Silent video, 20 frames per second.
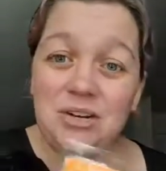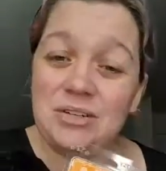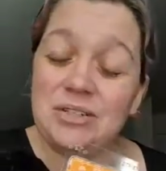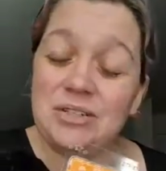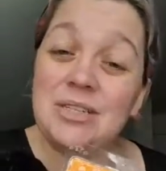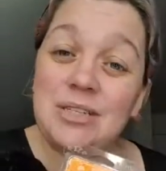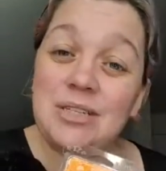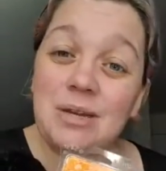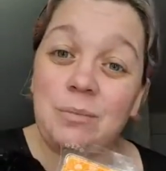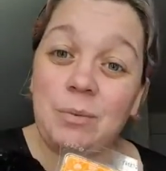
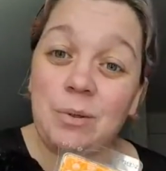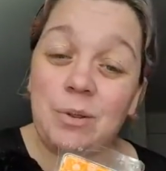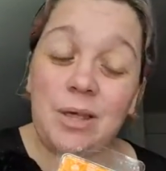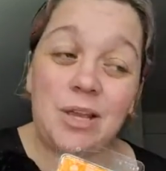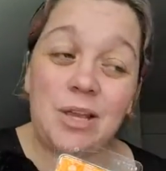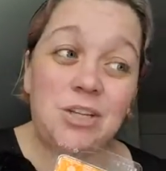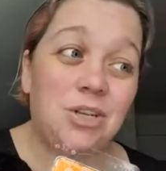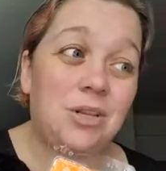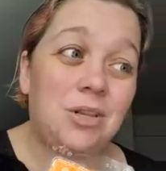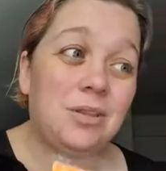the
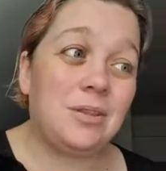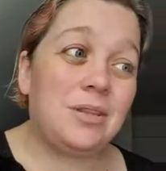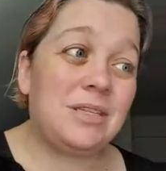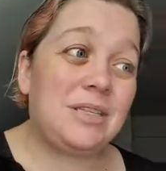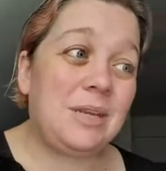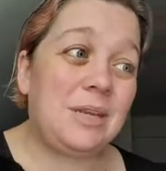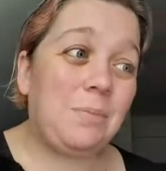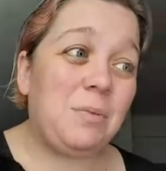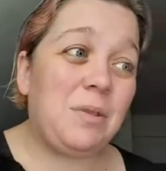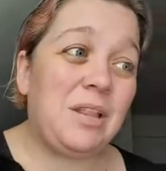stipulation. The
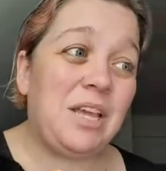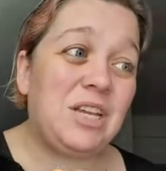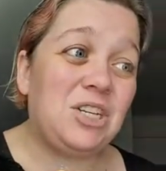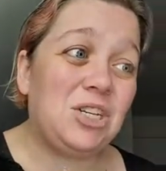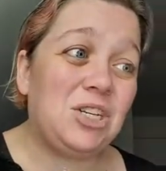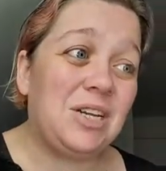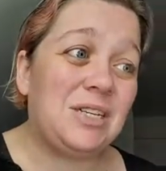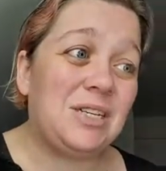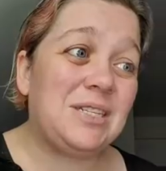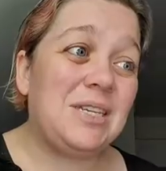
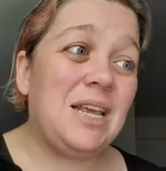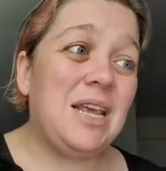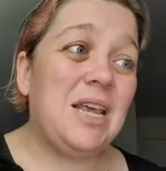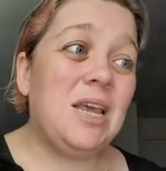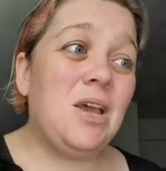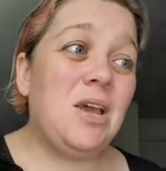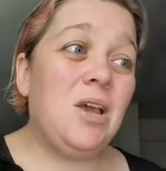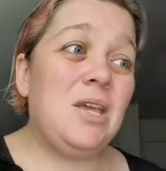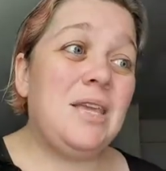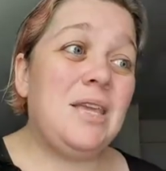stipulation is
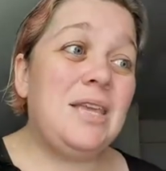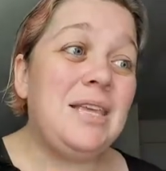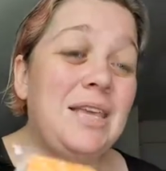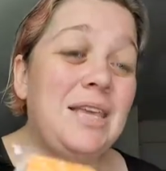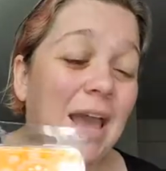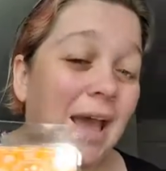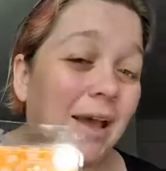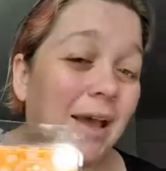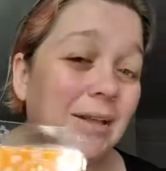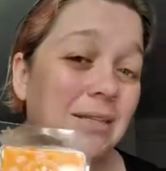
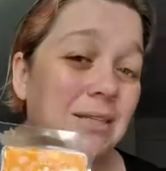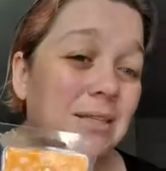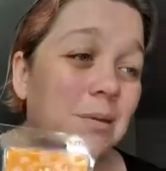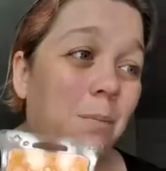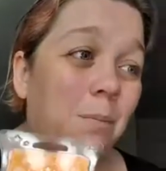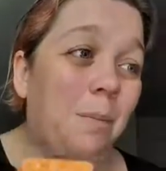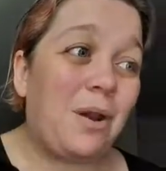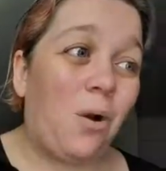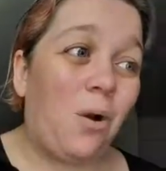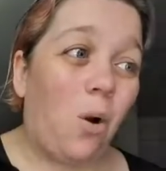yes,
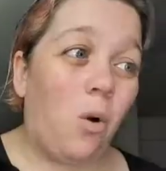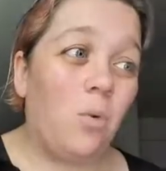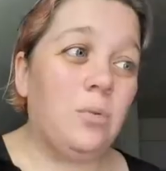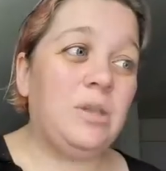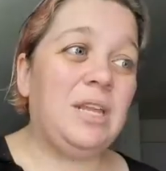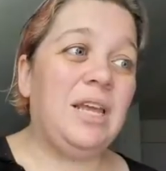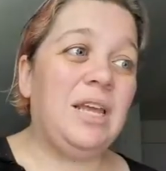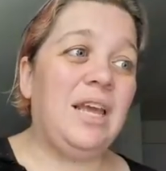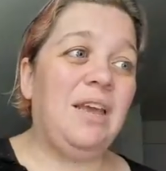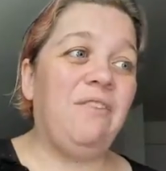but
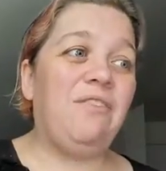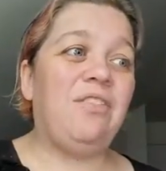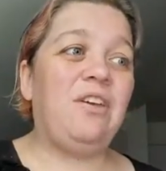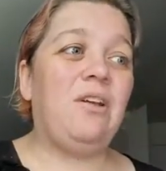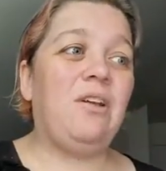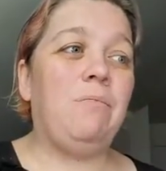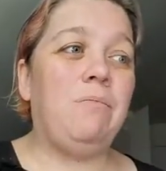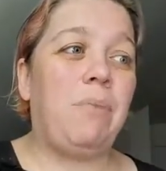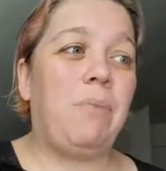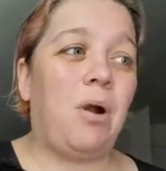only if the
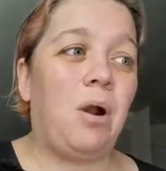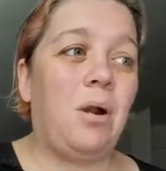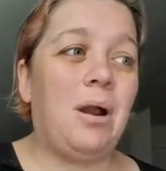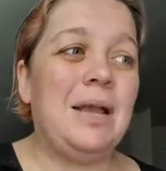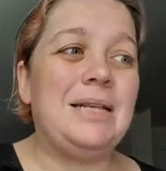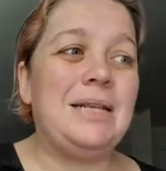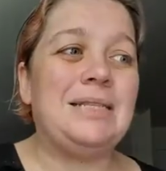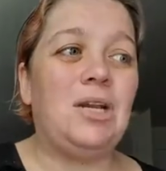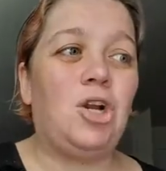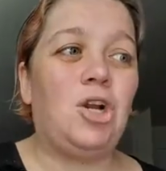bar
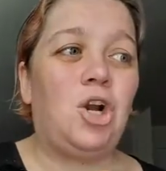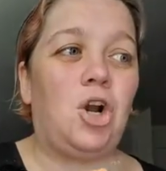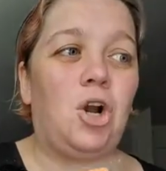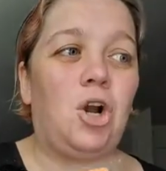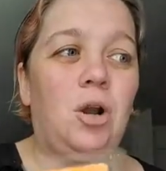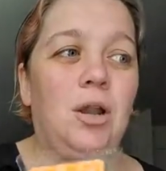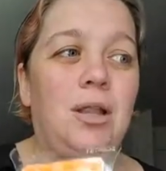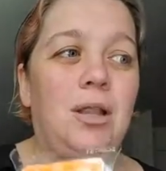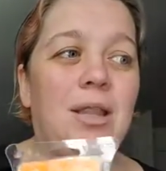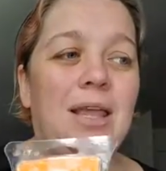is a
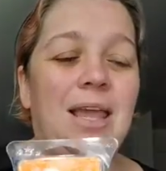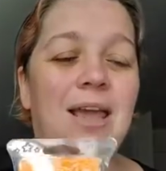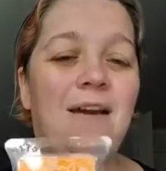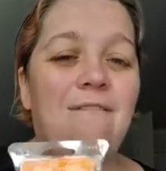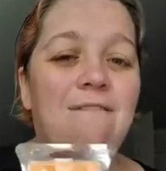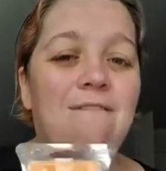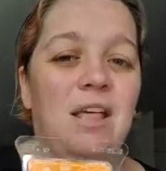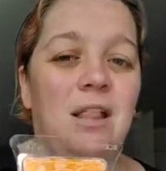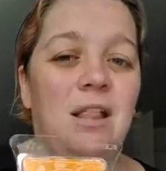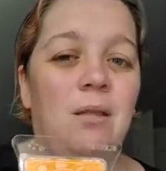currently
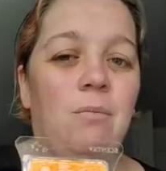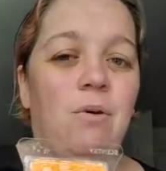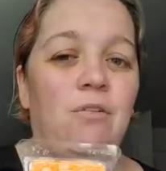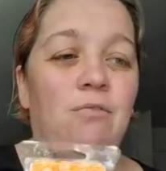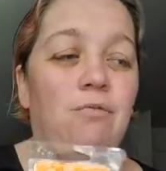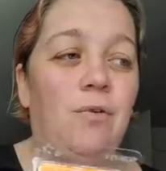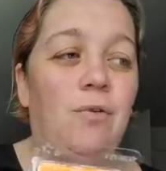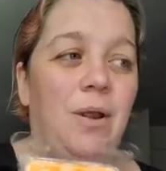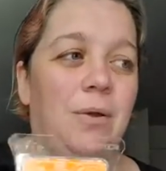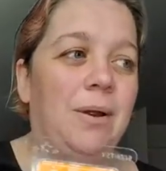available
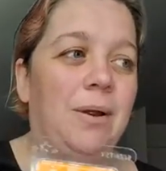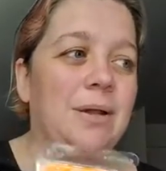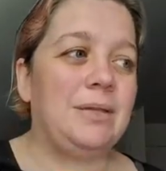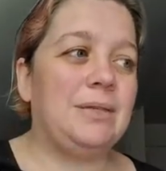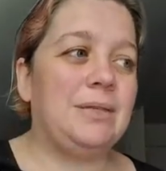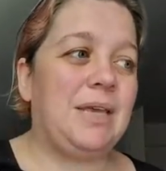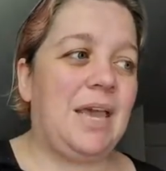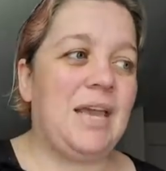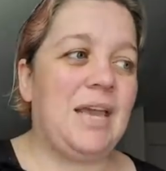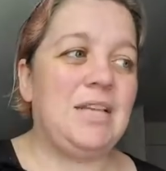
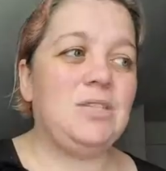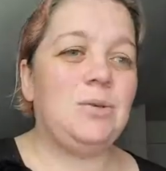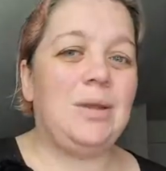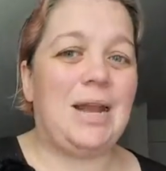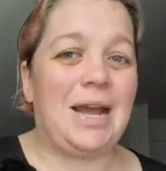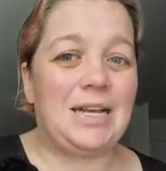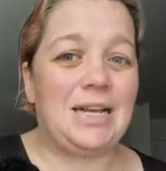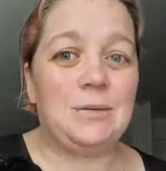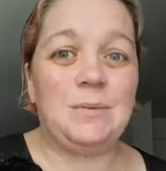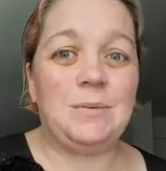fragrance. Okay, so it
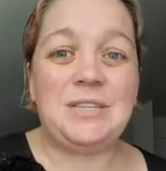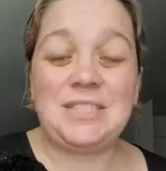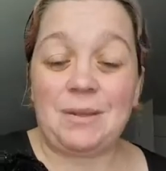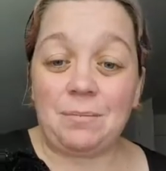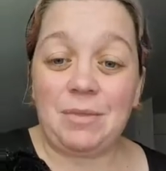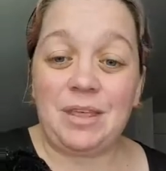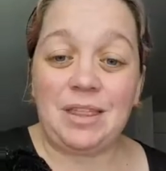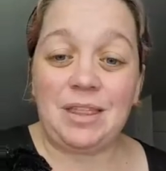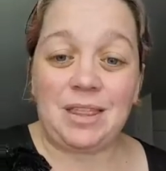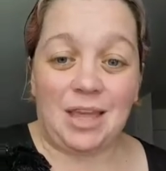has to be
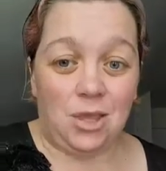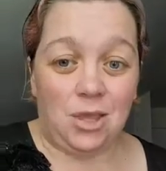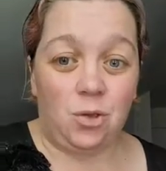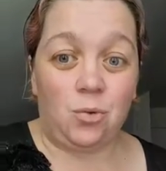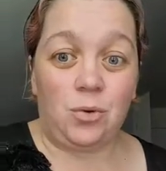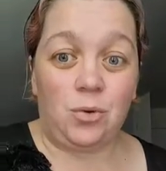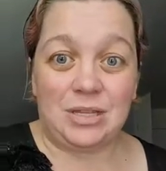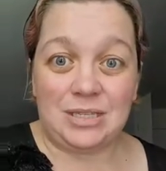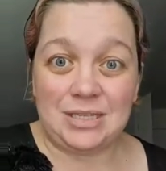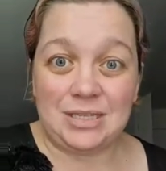something that
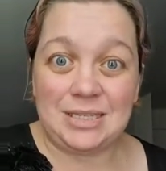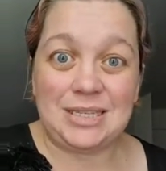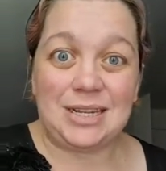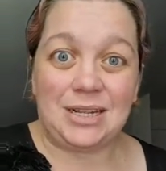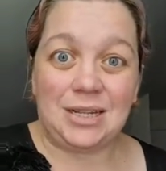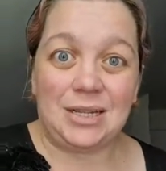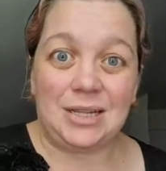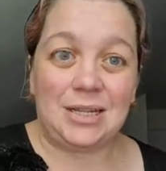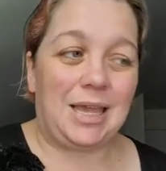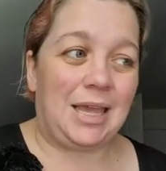you can
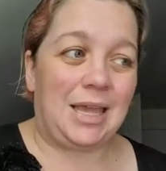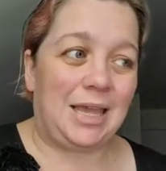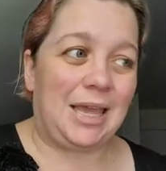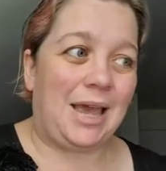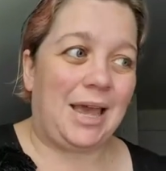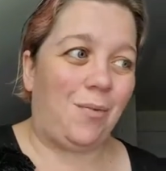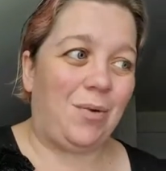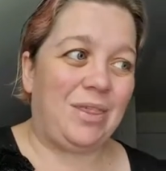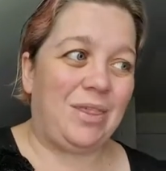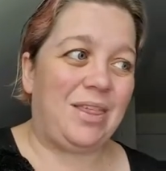still
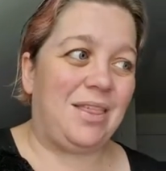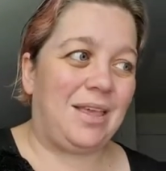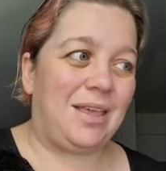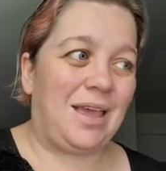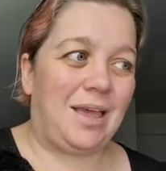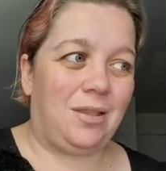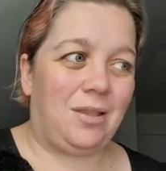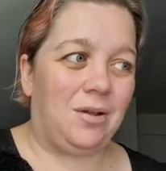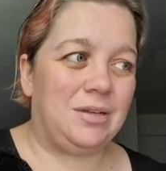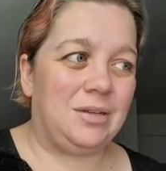get within the
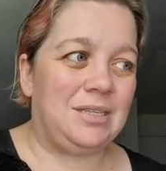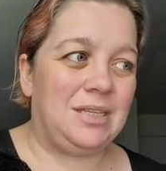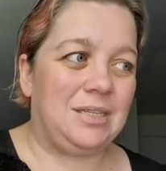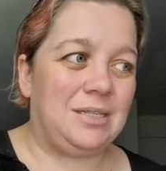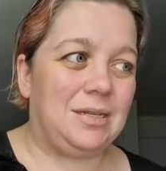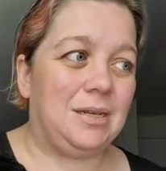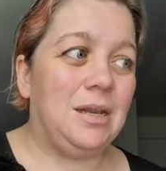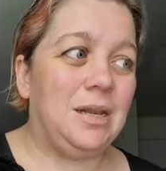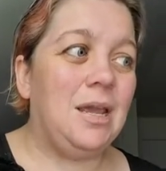catalog season.